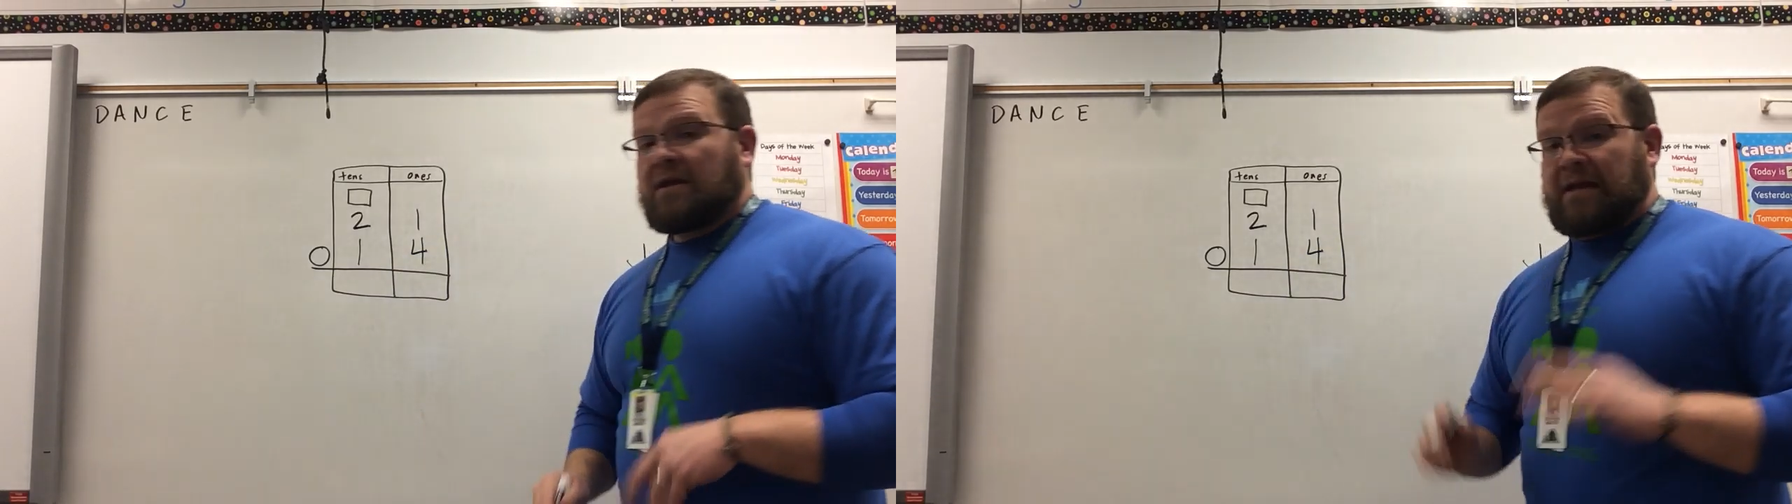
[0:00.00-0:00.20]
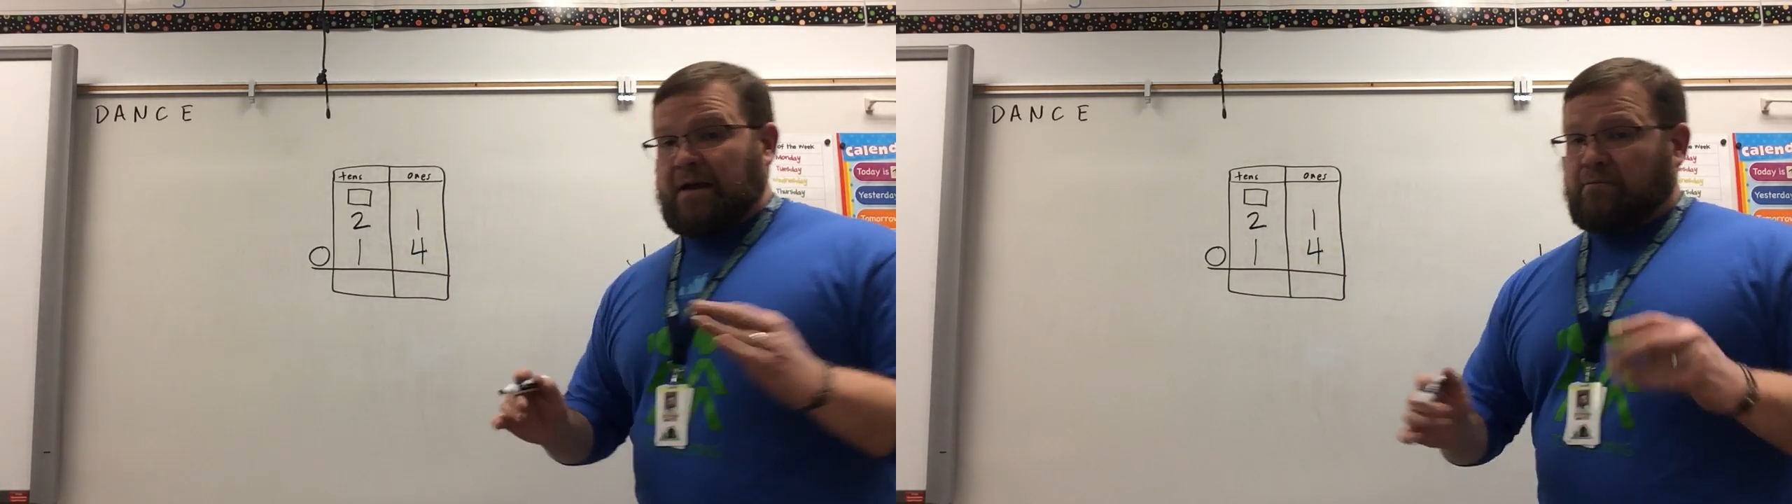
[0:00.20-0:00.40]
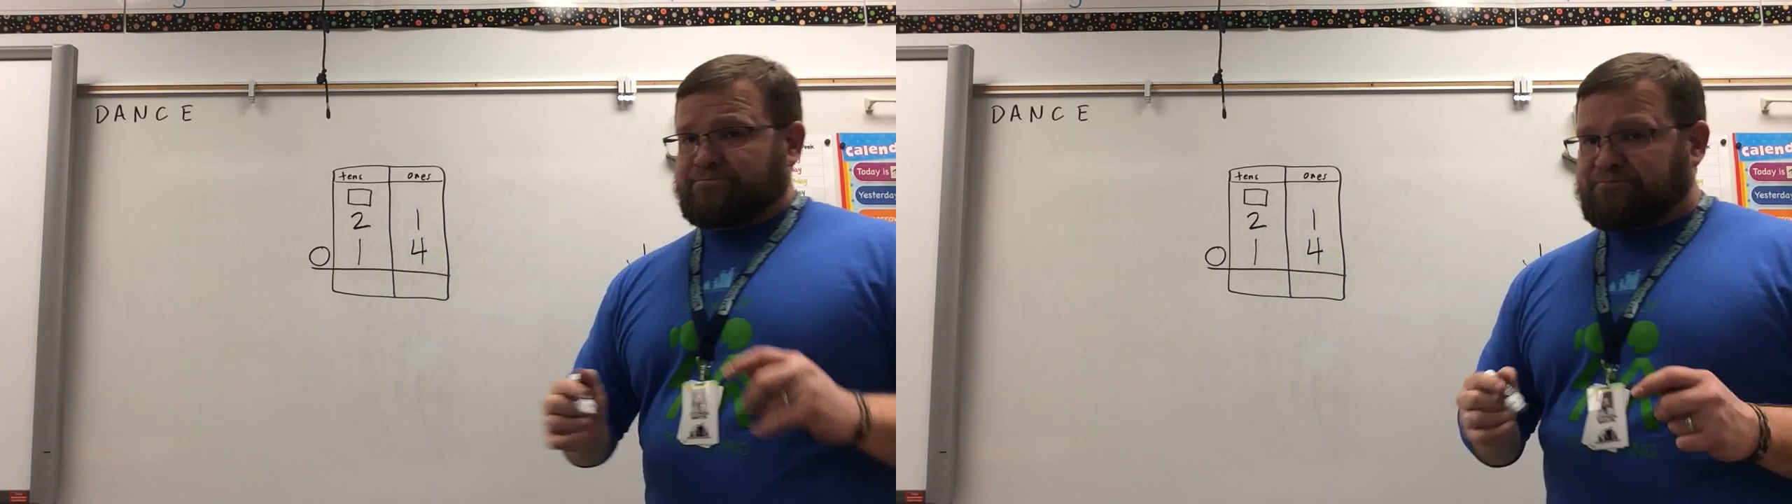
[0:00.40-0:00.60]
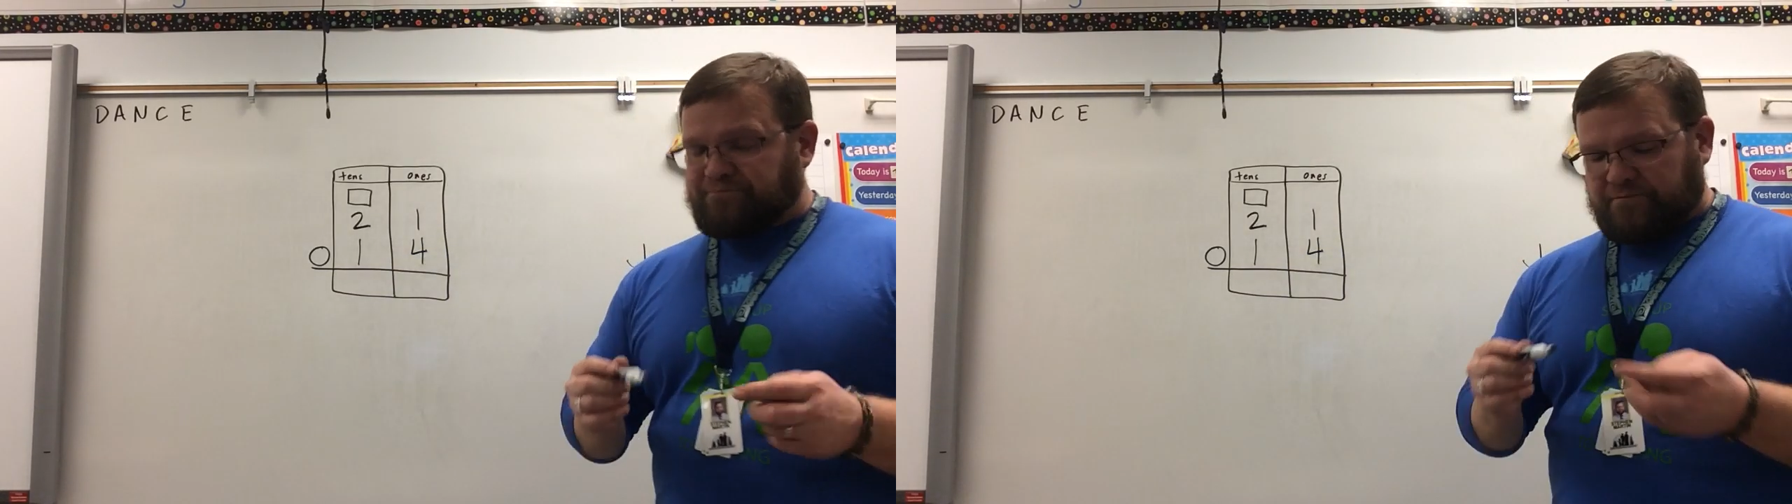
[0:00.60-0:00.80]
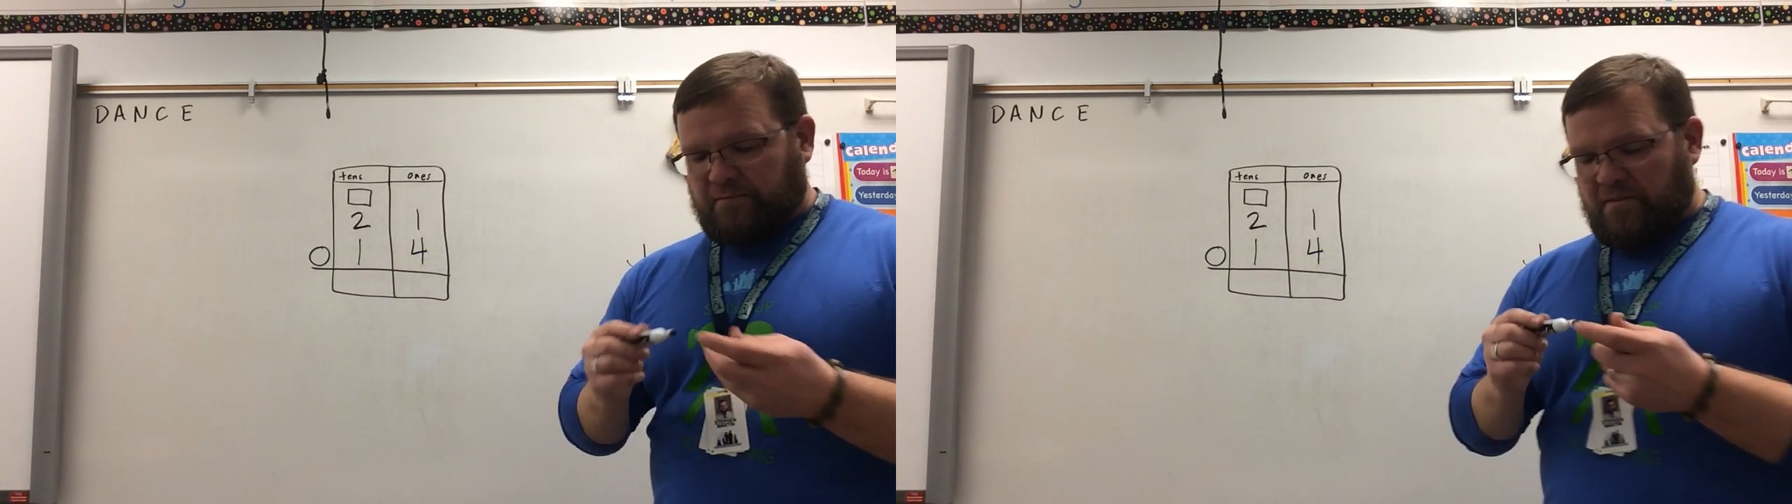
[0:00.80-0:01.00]
Now,
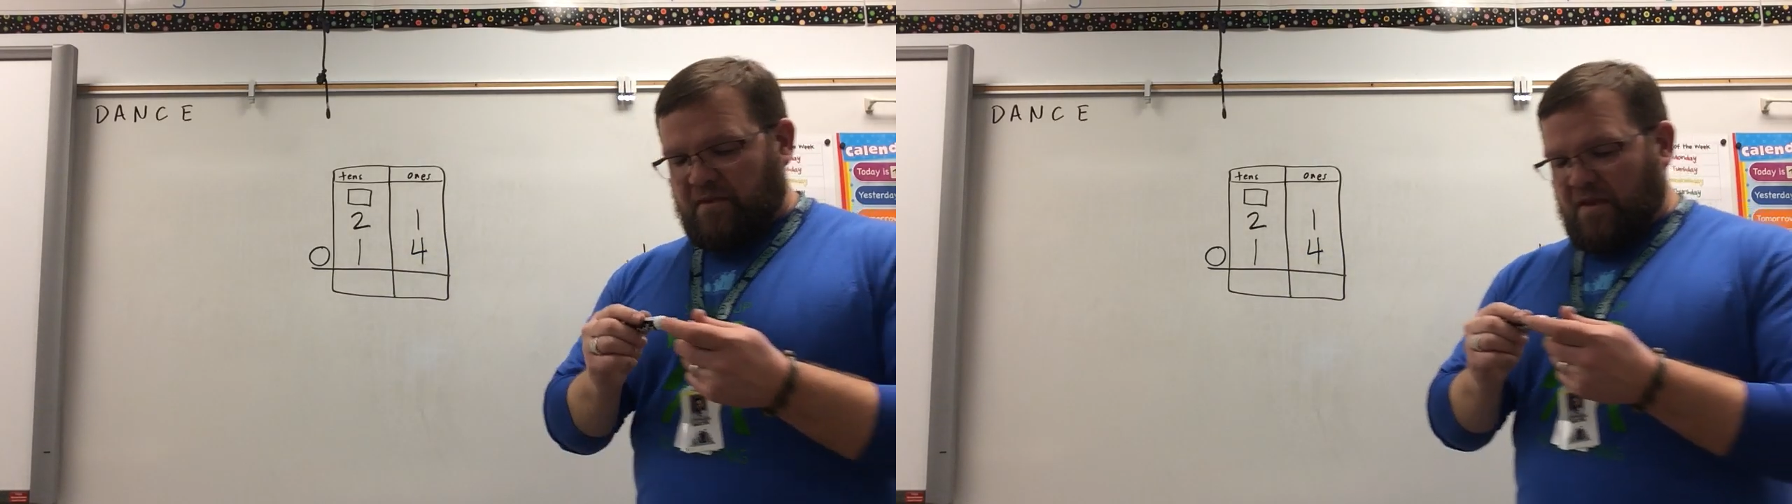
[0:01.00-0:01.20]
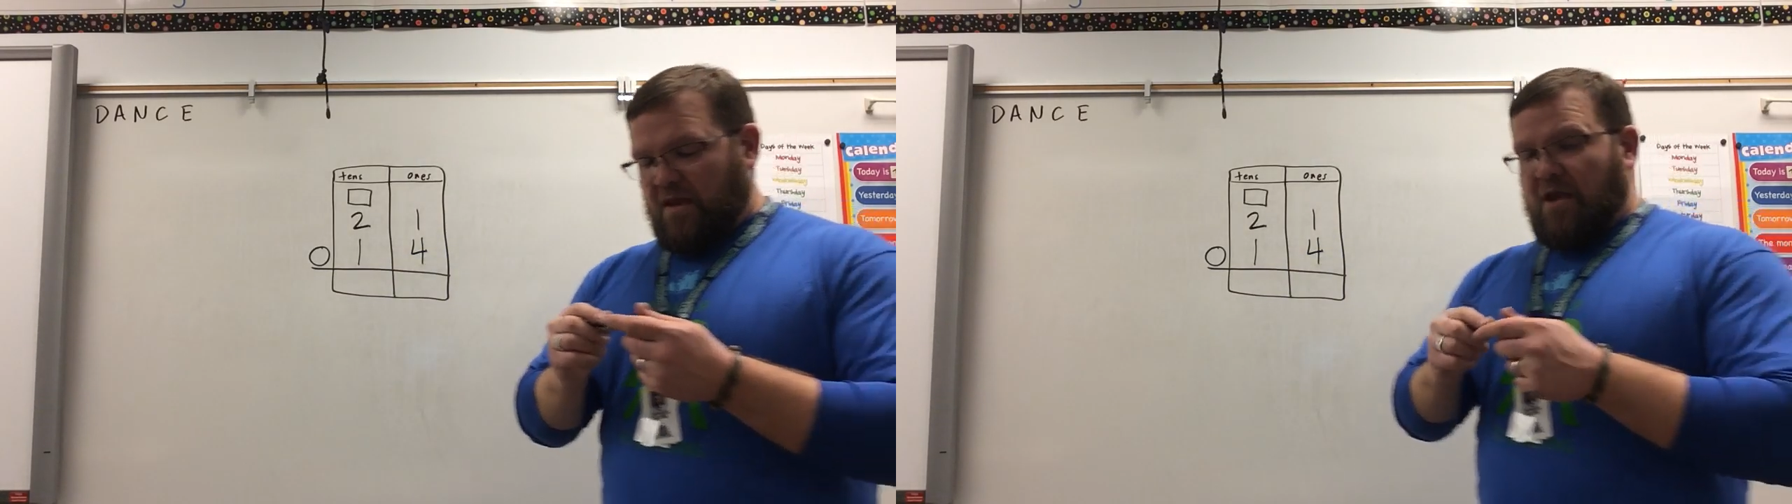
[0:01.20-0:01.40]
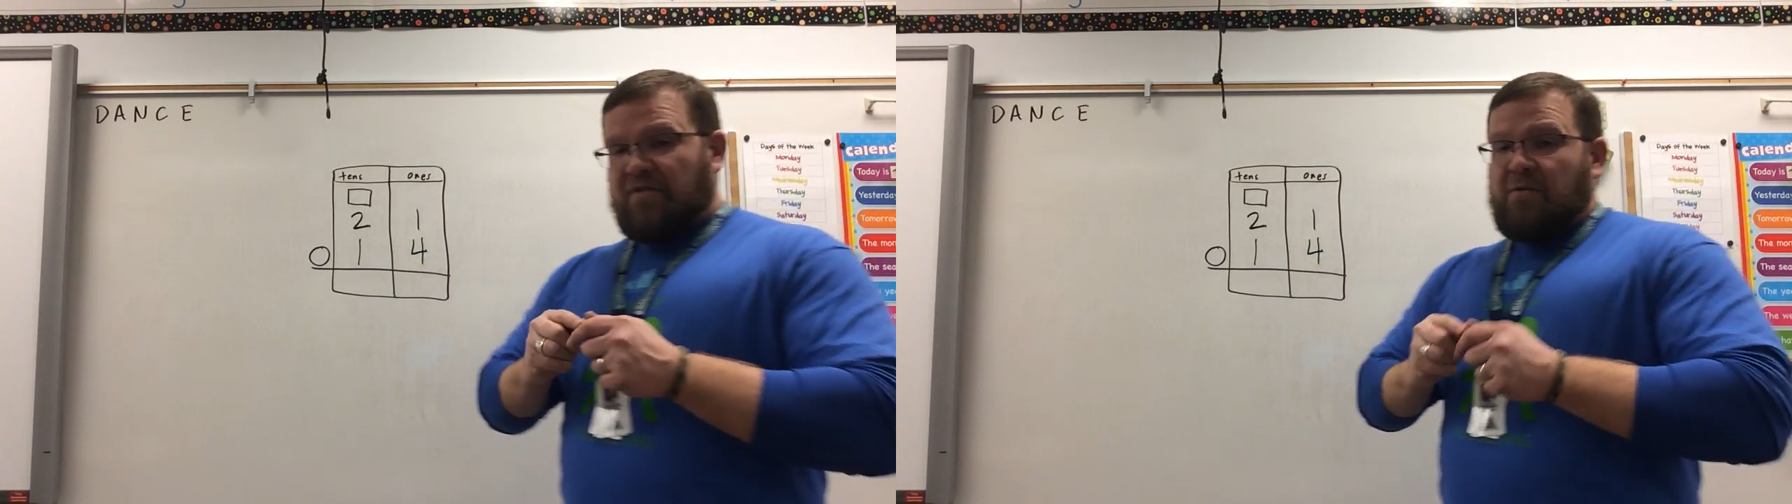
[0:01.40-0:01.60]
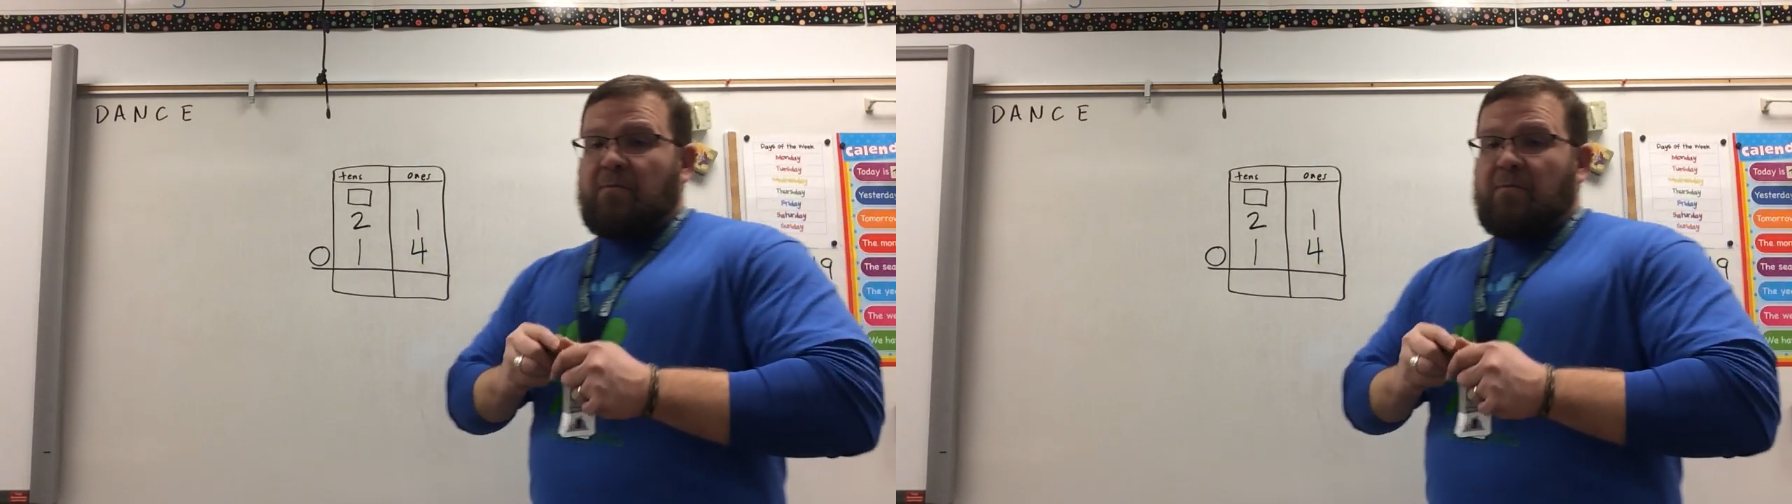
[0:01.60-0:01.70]
the